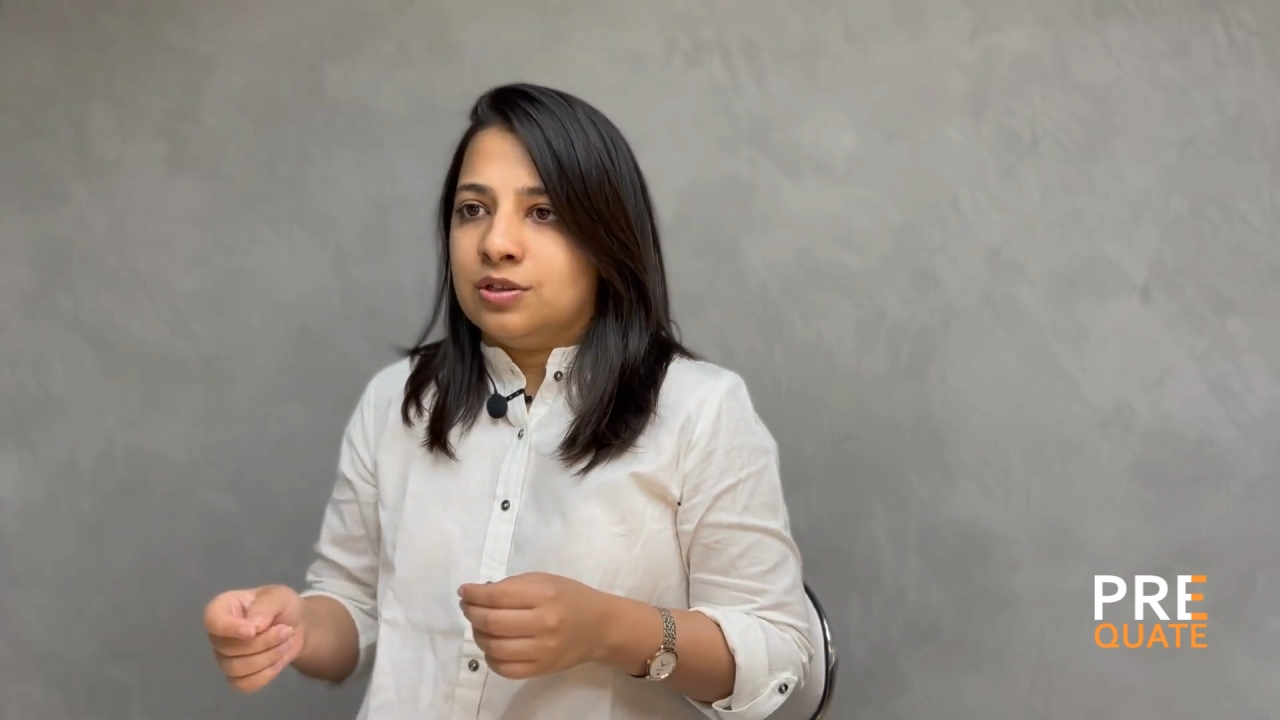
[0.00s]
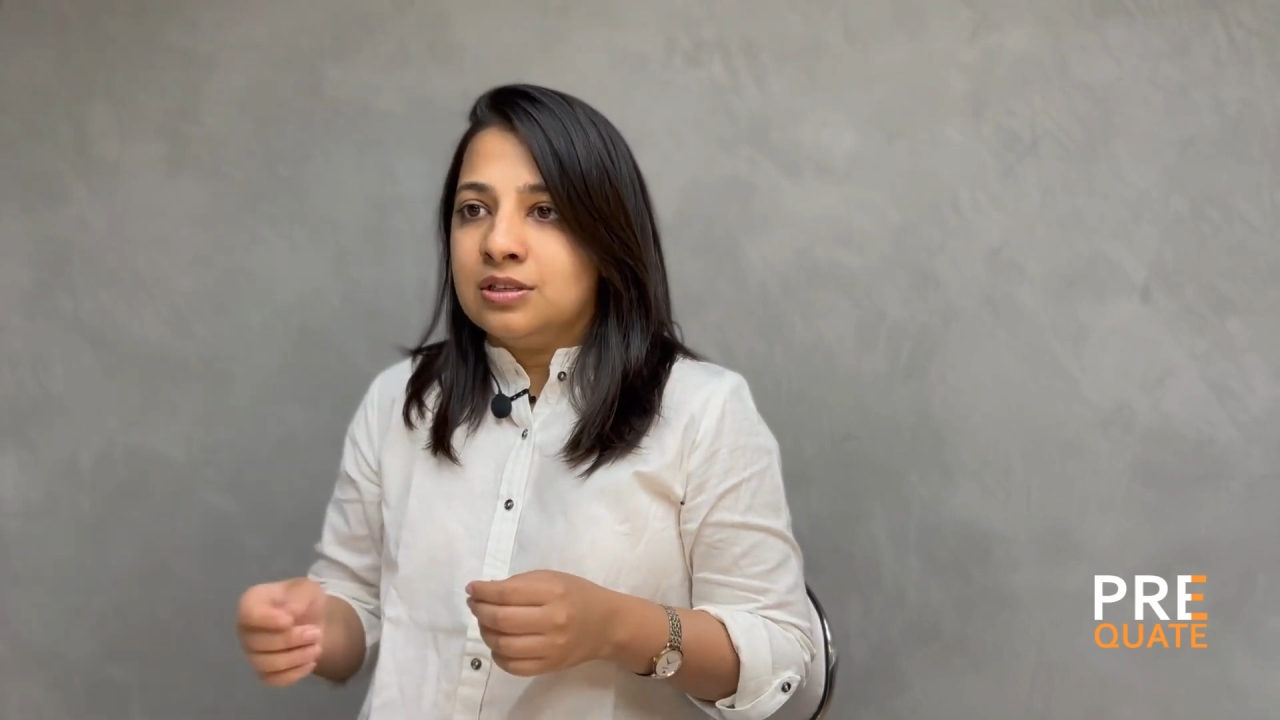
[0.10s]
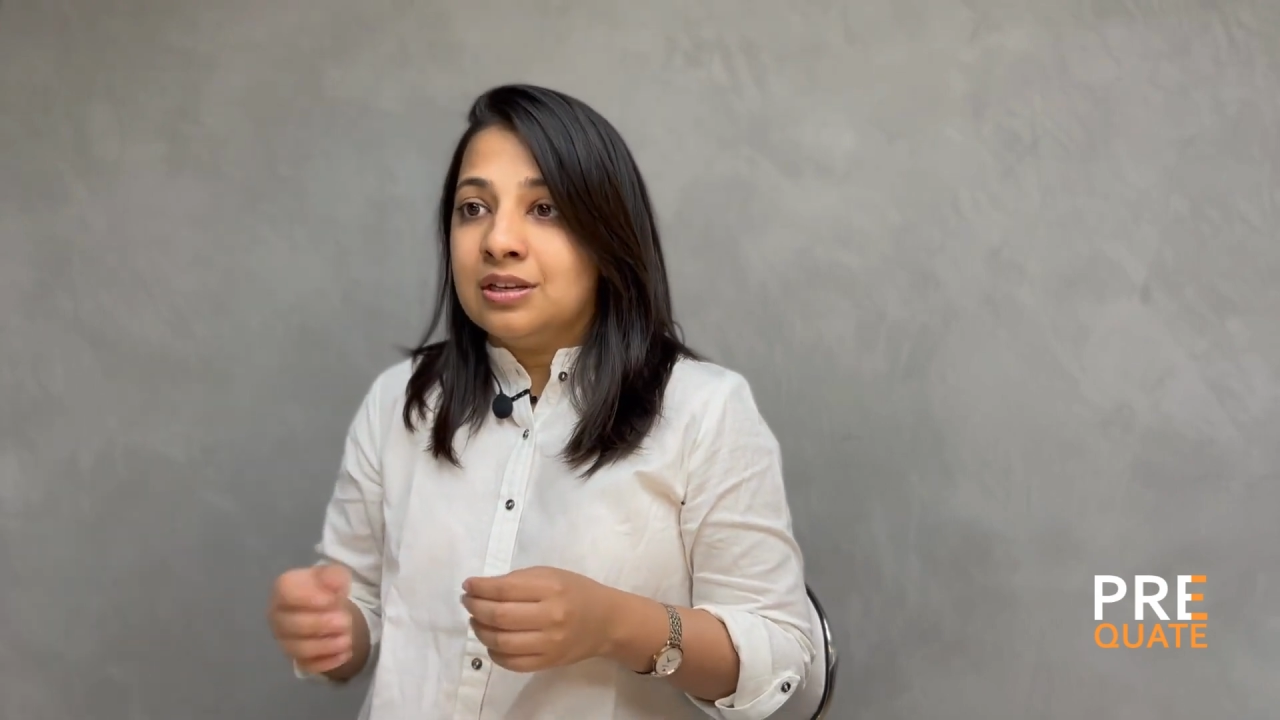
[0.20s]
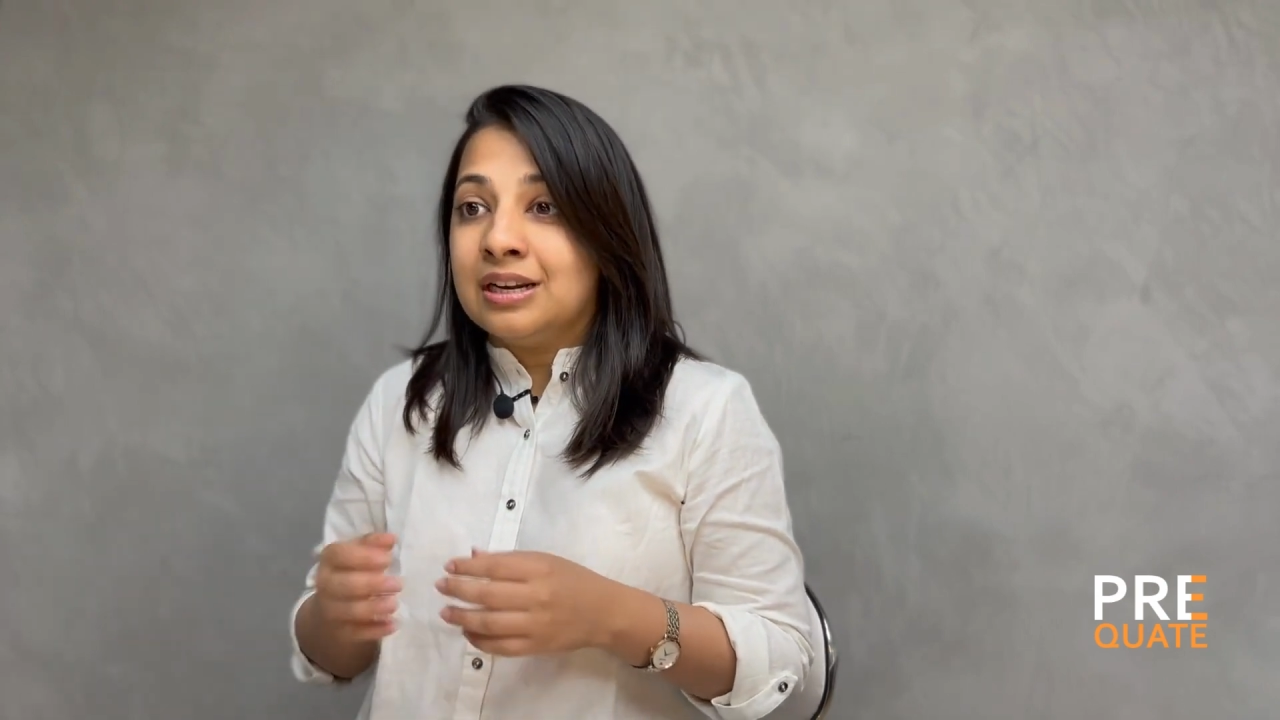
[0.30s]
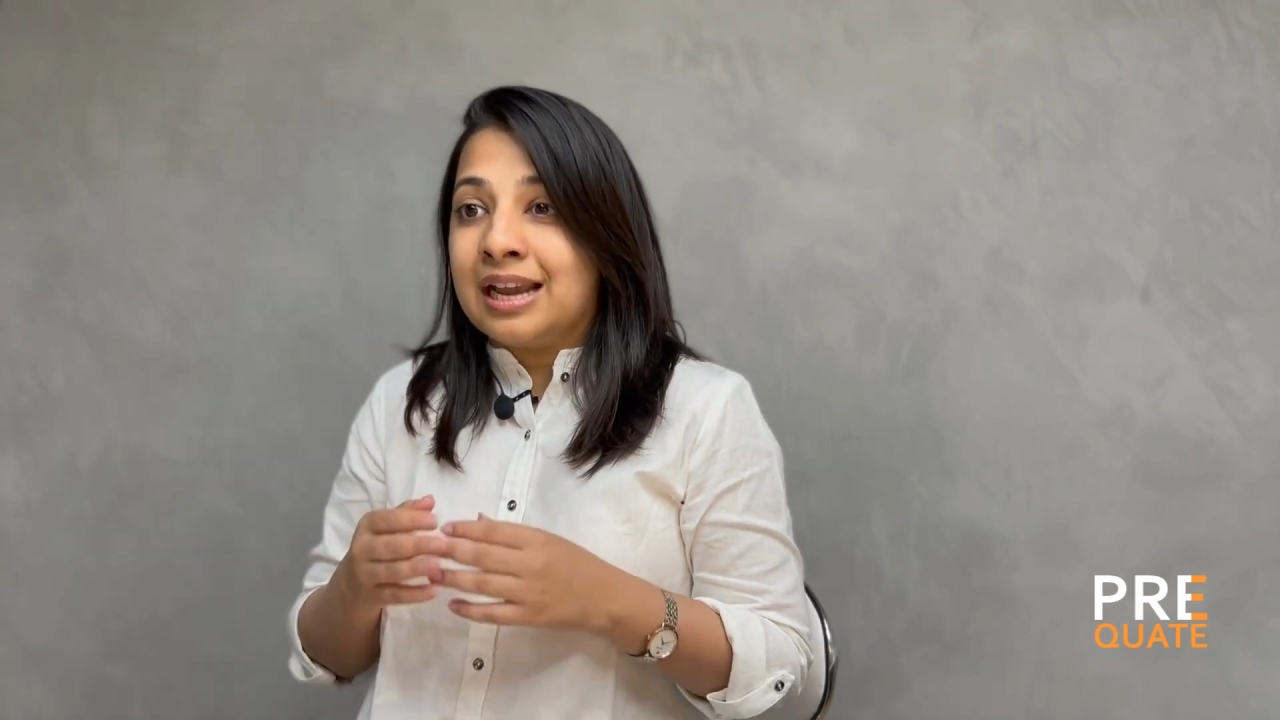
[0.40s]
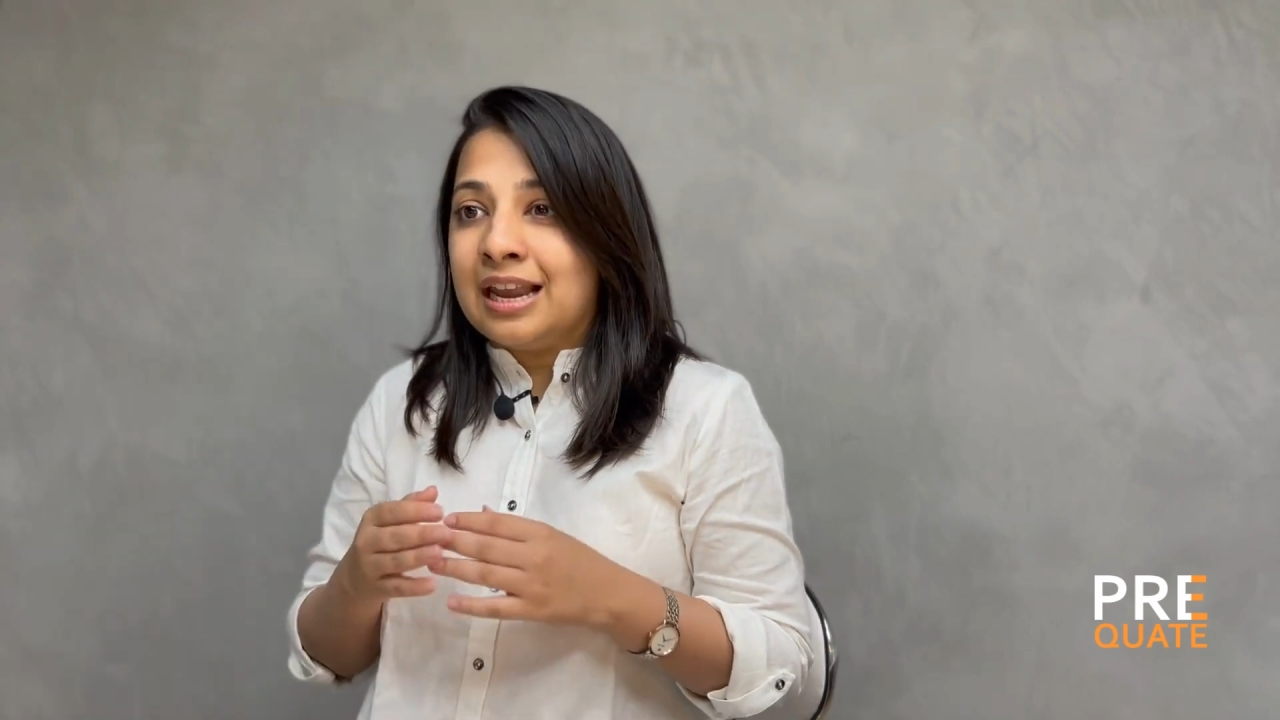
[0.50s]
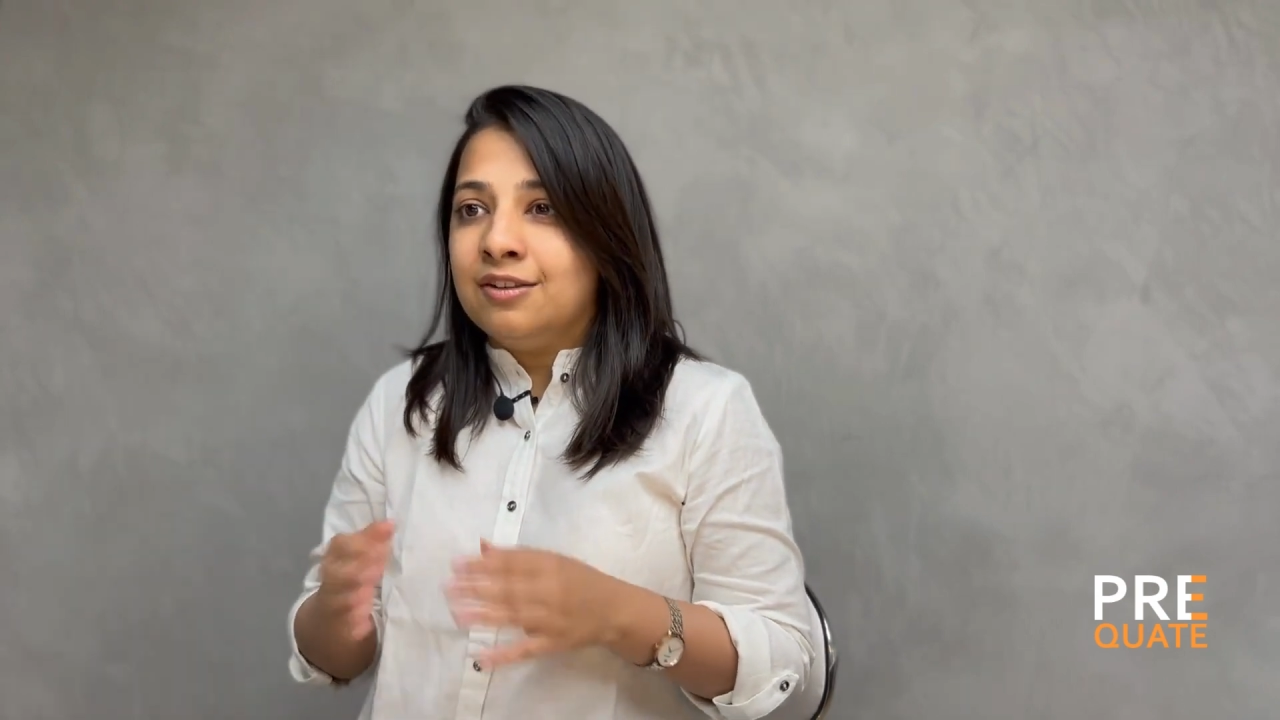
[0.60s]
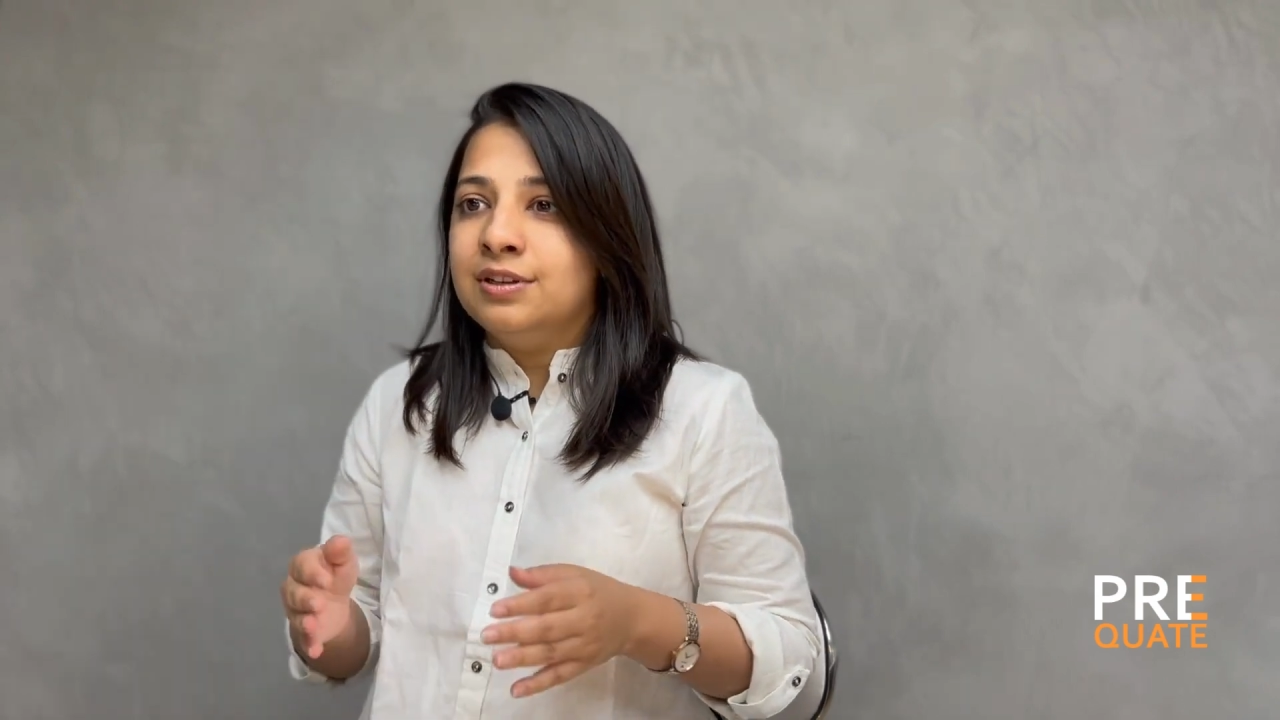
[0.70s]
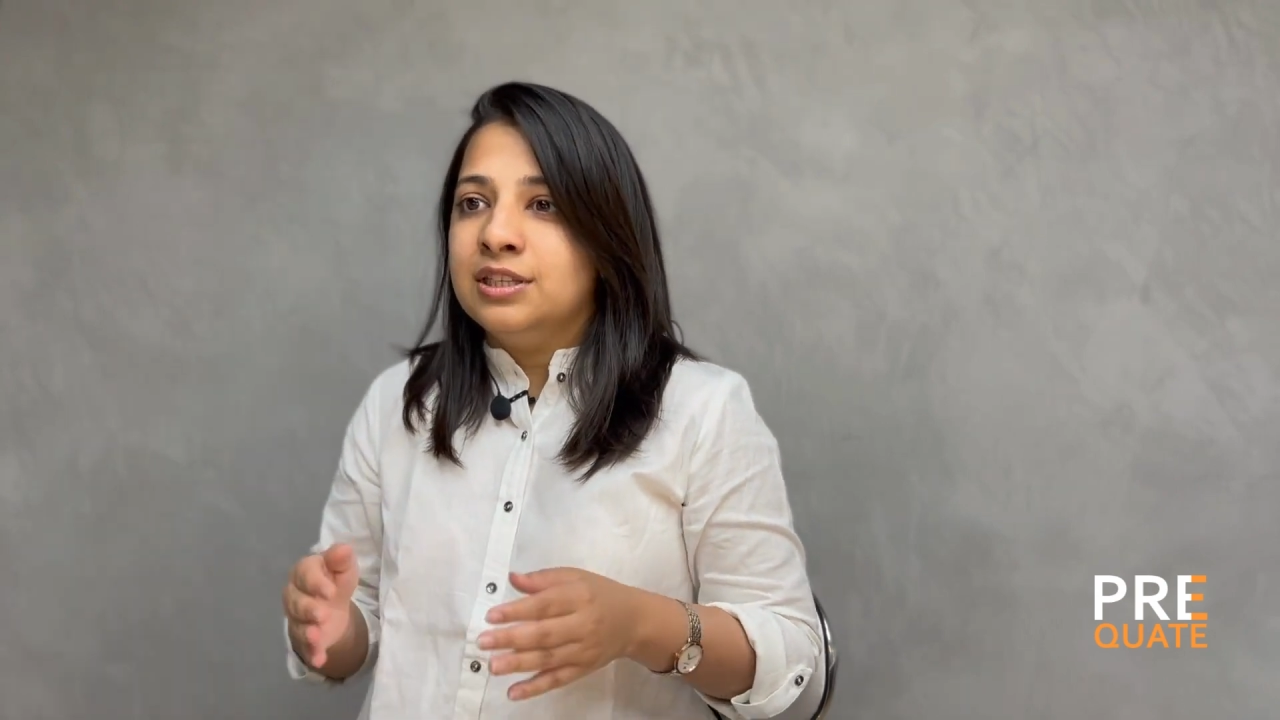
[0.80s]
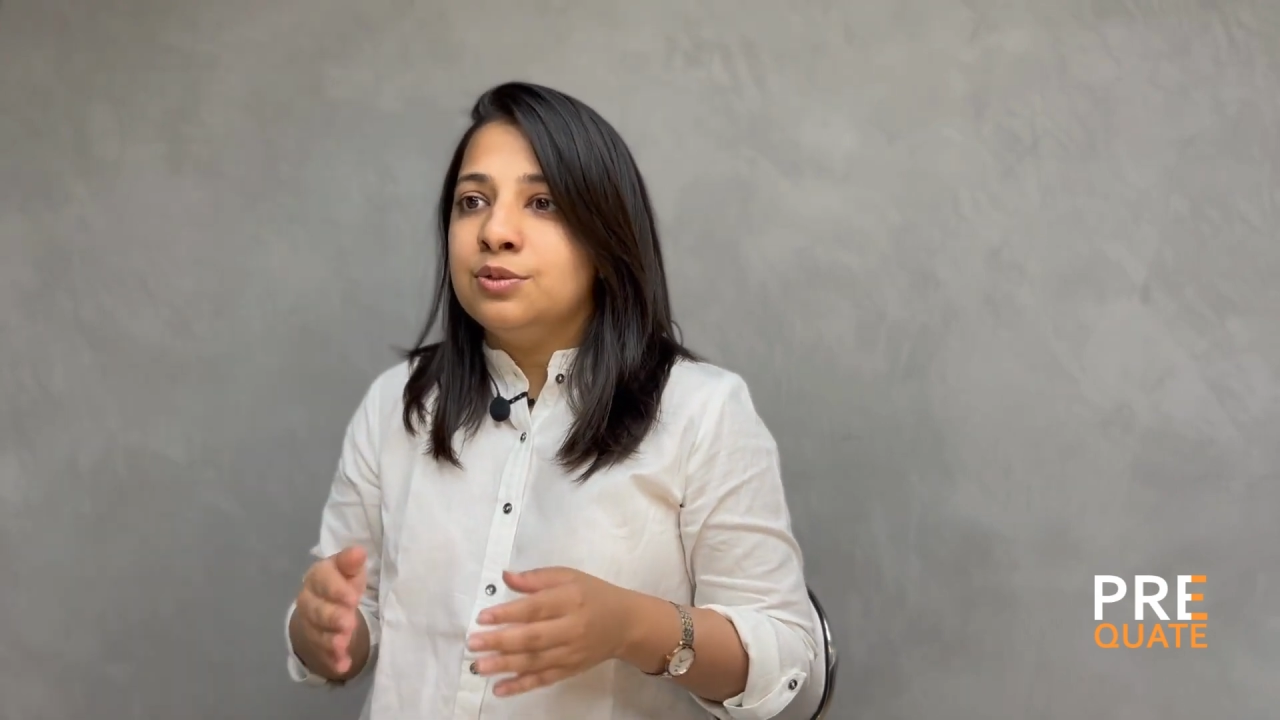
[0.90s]
the
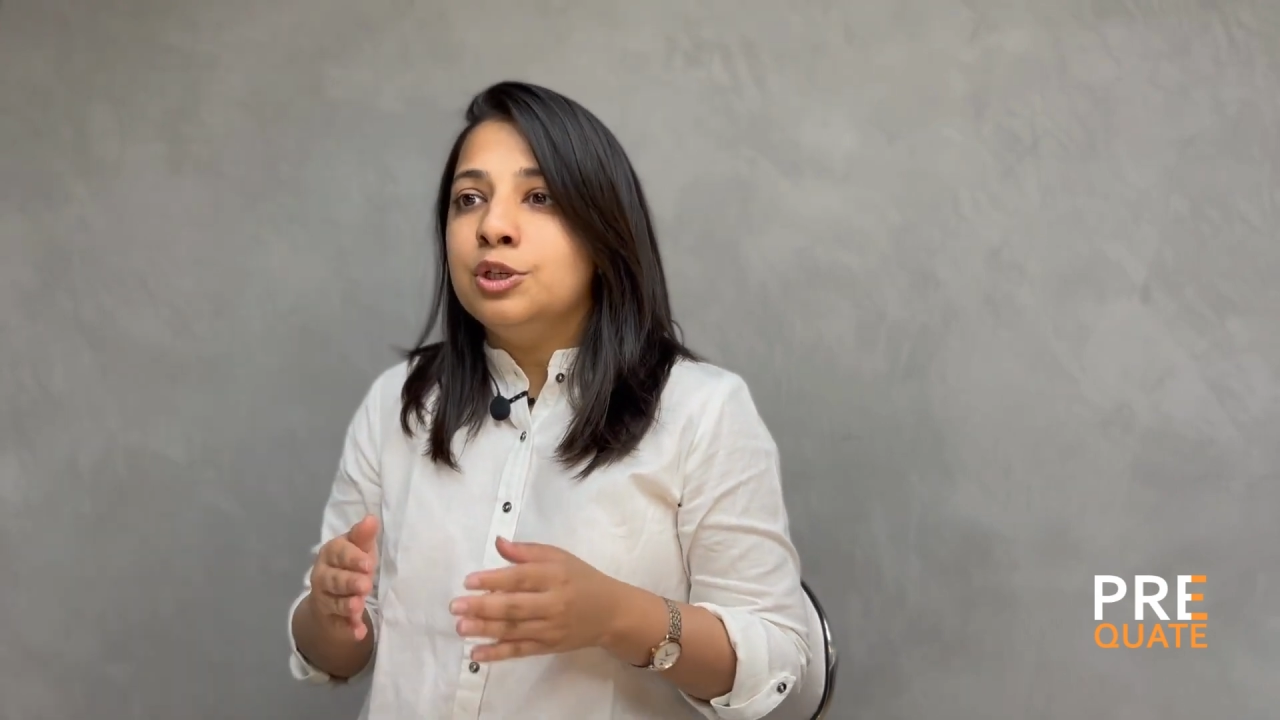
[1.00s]
relevance will